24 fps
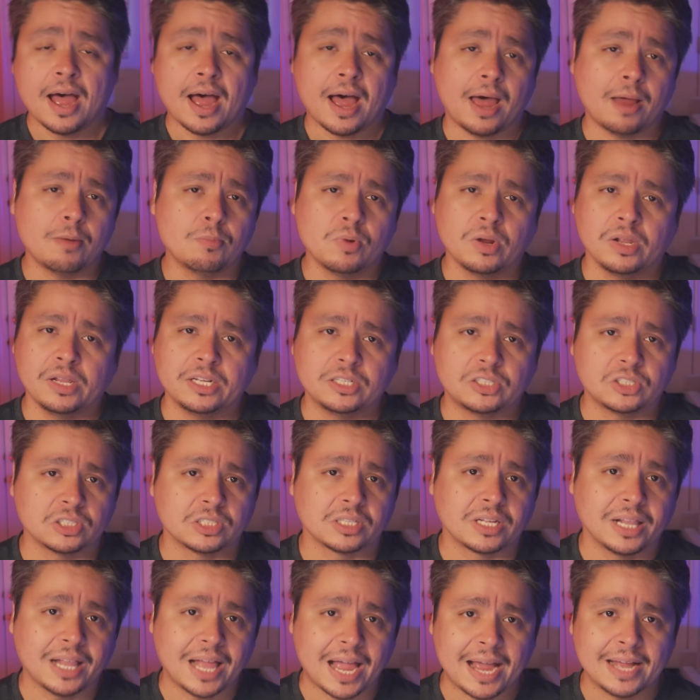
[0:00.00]
I'm really
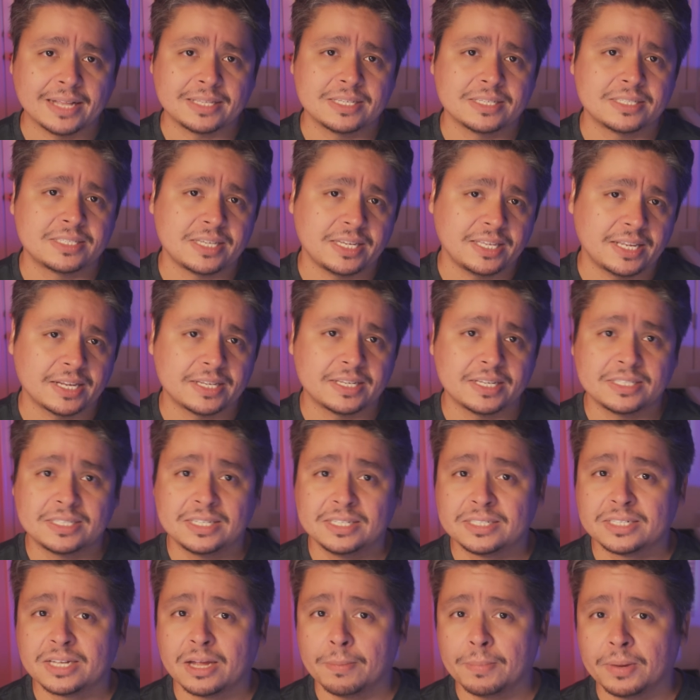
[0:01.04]
just glad to see that this
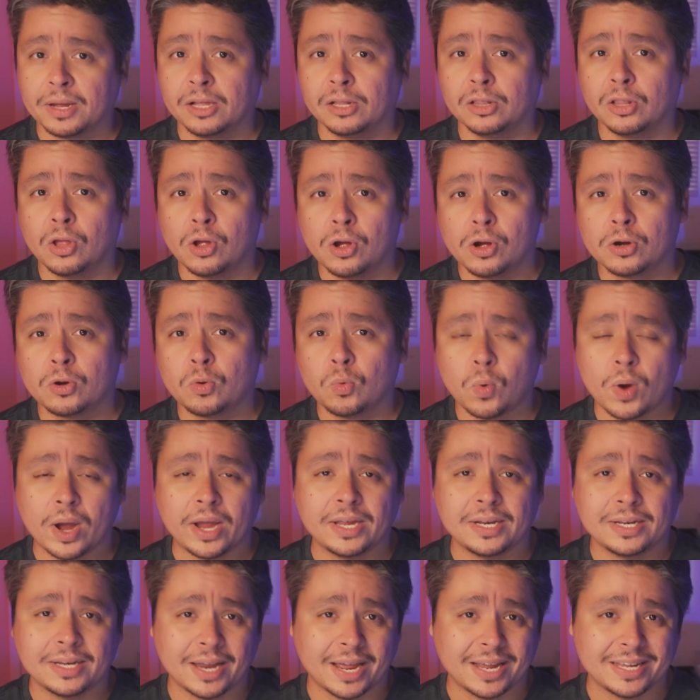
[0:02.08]
is coming along
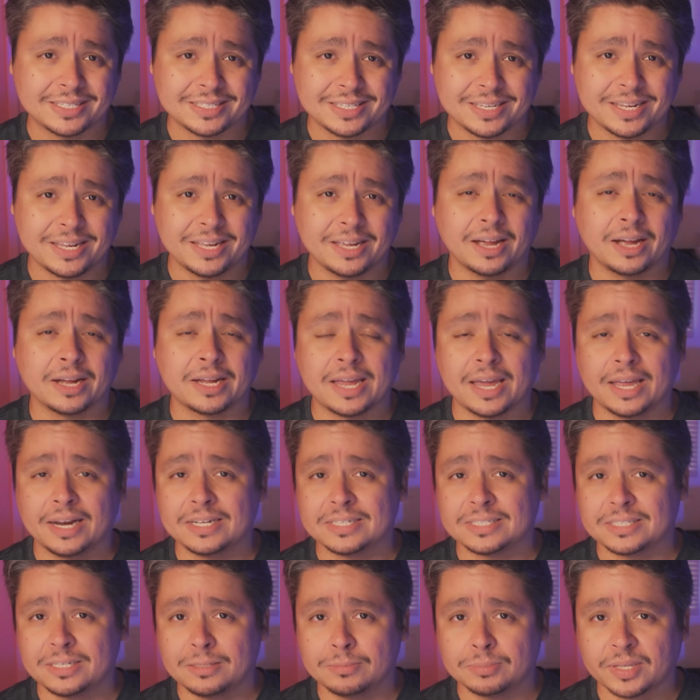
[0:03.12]
quite nicely. Again, it
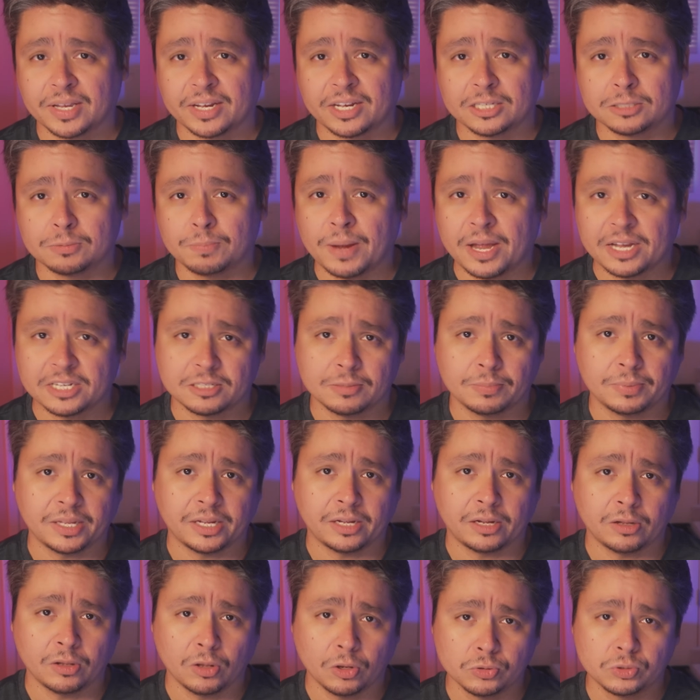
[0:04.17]
seems like it's possibly
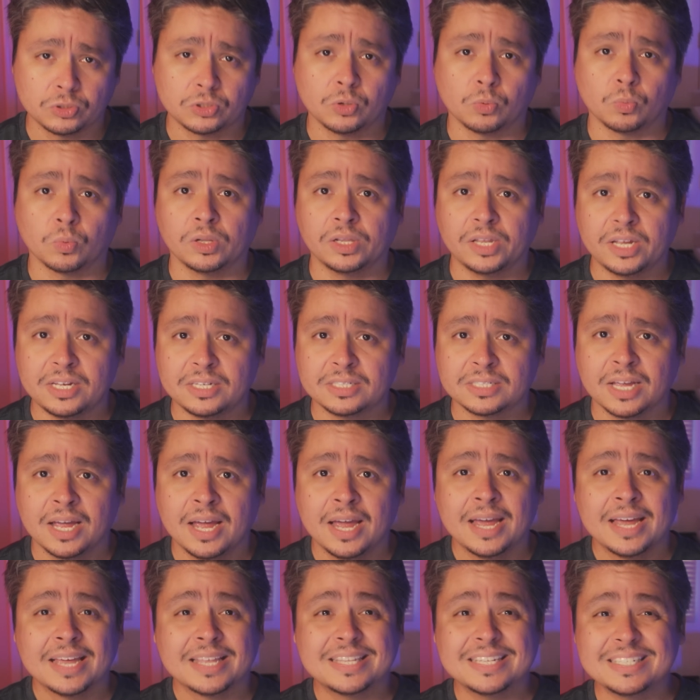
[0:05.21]
close to release.
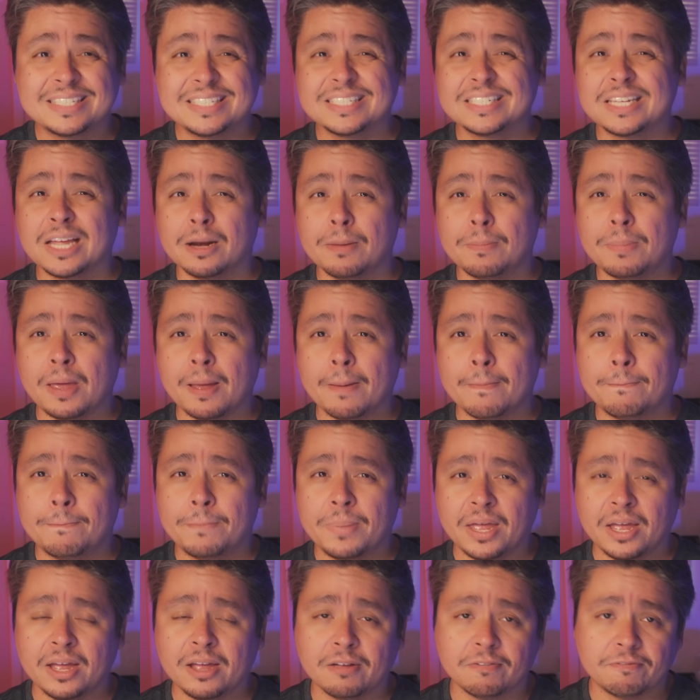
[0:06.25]
This is going to be a
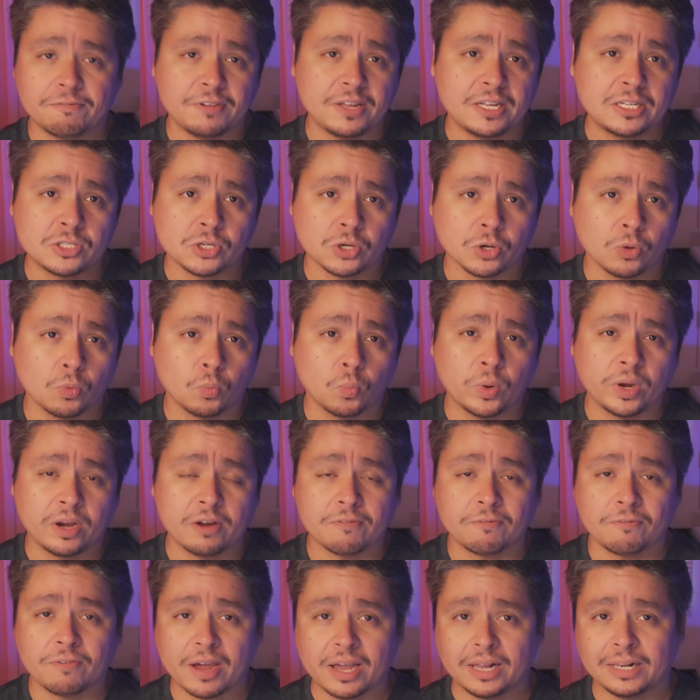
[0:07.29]
big feature when it
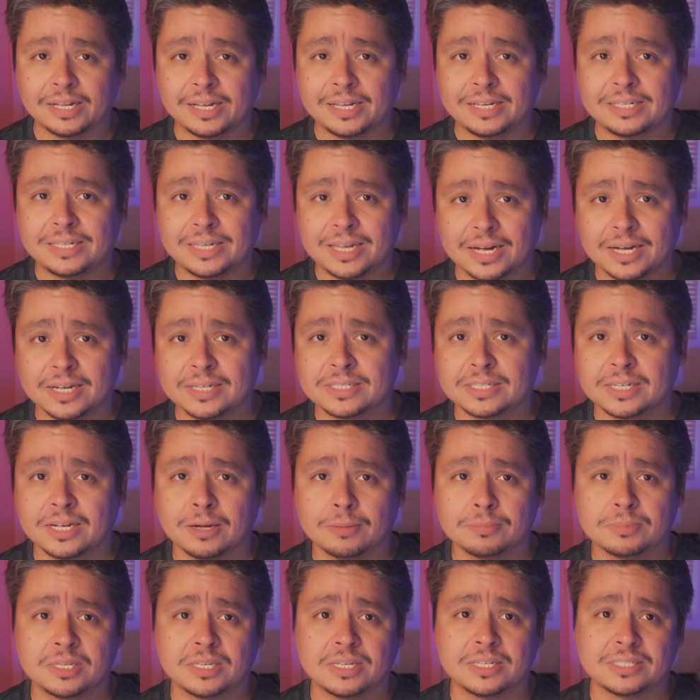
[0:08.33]
finally does
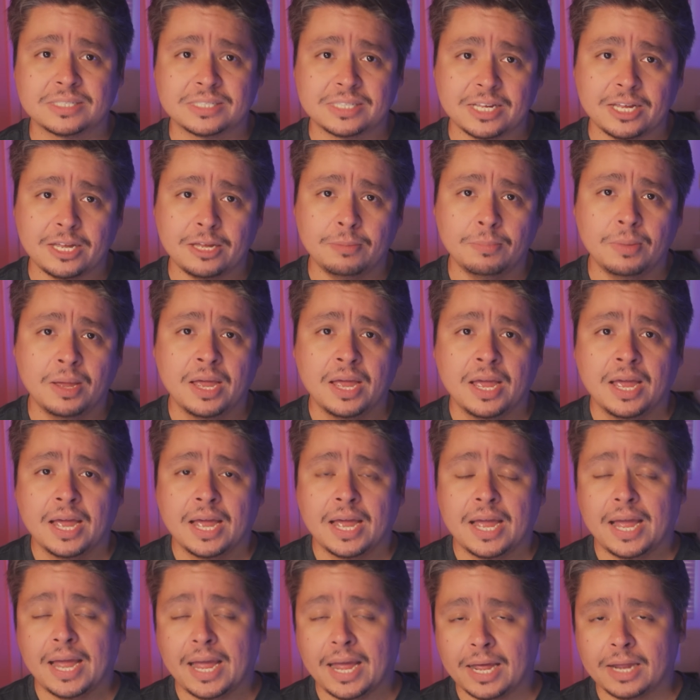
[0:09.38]
come to the Steam
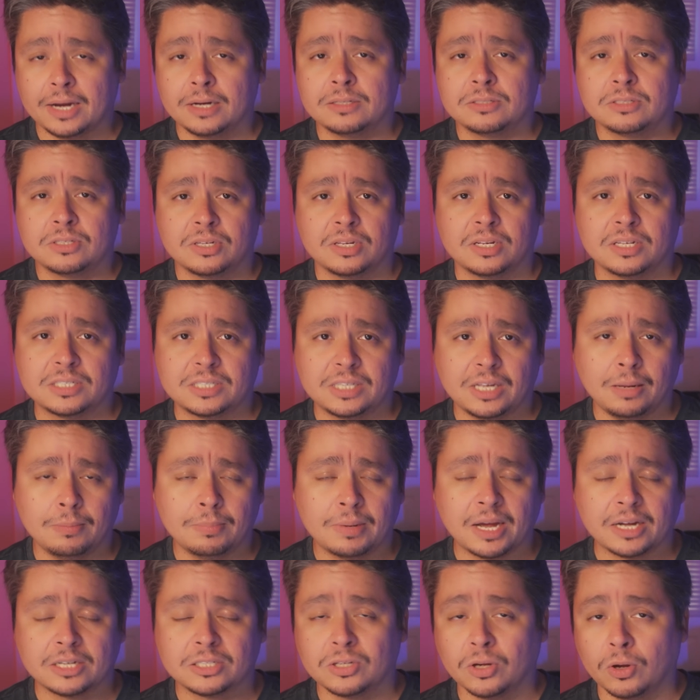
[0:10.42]
and to the Steam
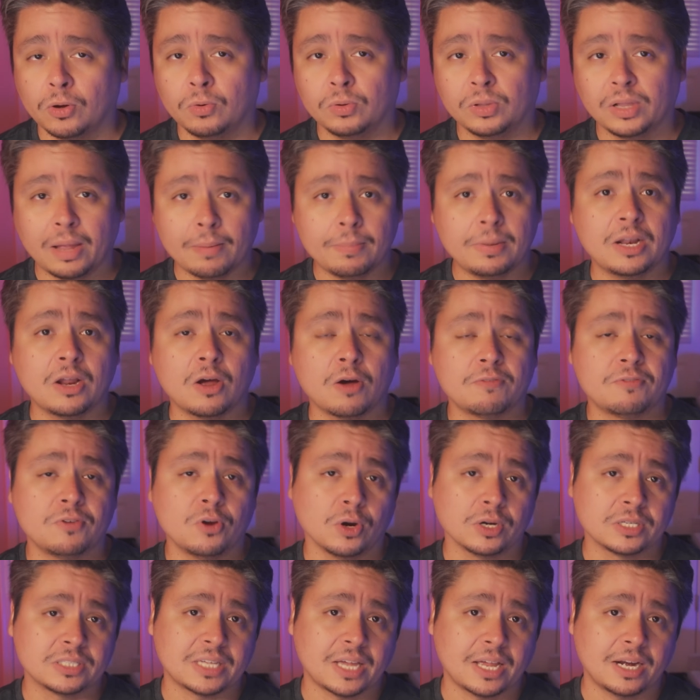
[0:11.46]
Deck. So let me know if you're
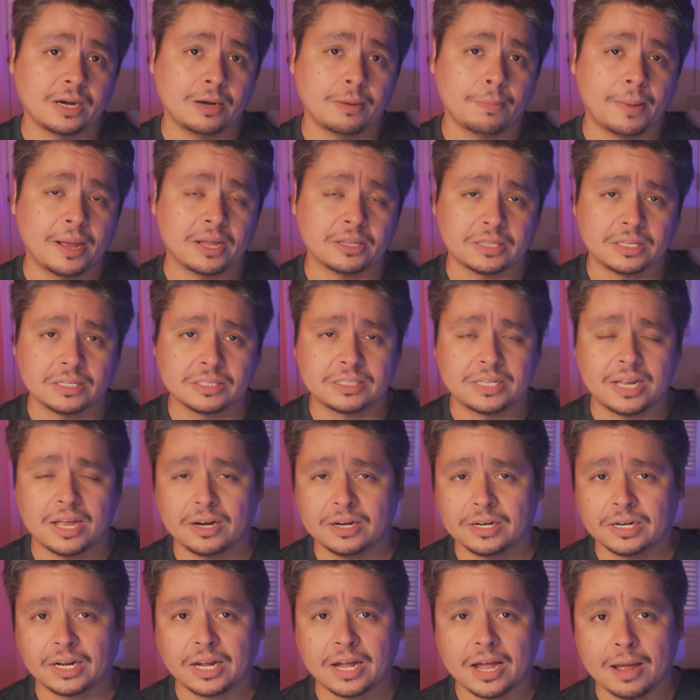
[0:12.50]
excited about this down
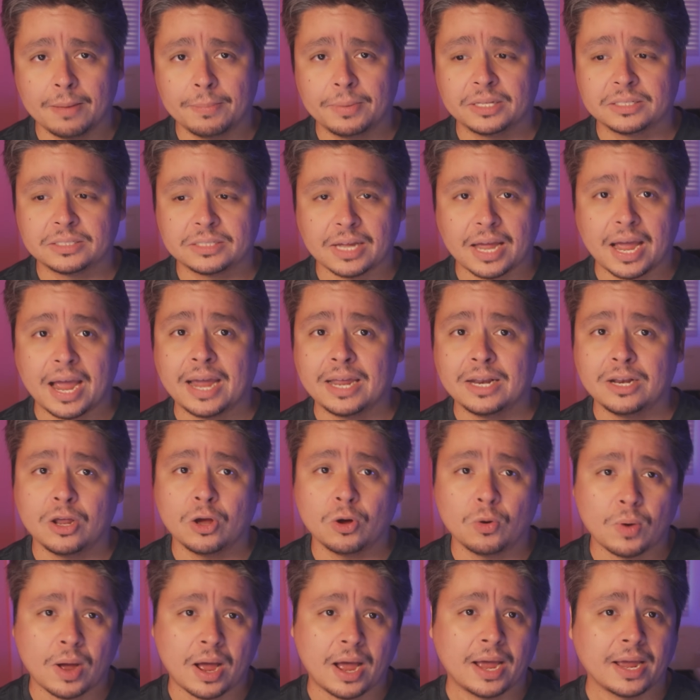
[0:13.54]
in the comments. I
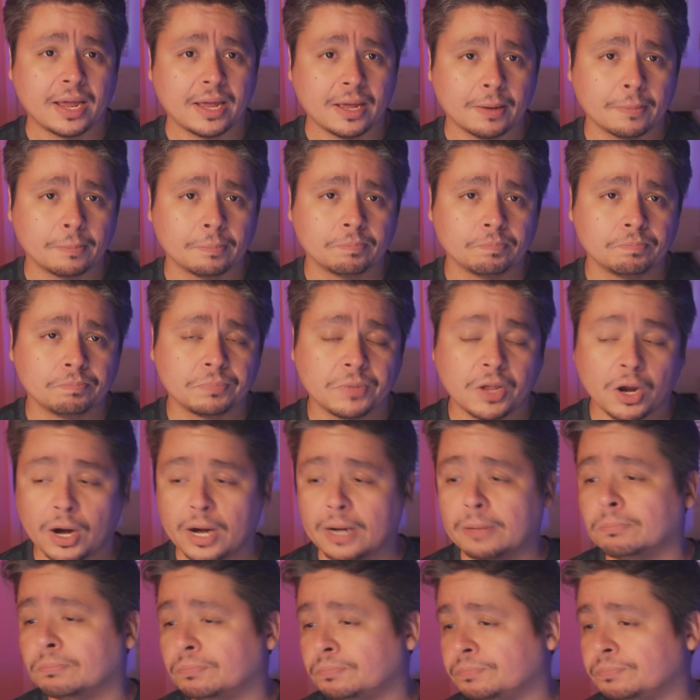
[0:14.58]
know I am. All right.